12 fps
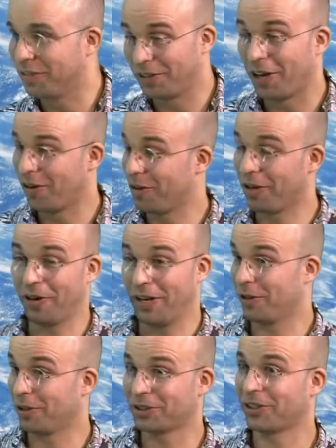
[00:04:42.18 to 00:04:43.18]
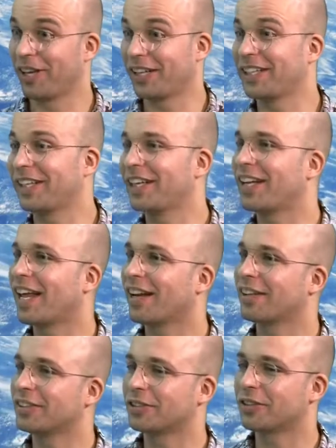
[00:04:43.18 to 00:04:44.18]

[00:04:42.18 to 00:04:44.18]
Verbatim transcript: No, and also not in the Netherlands.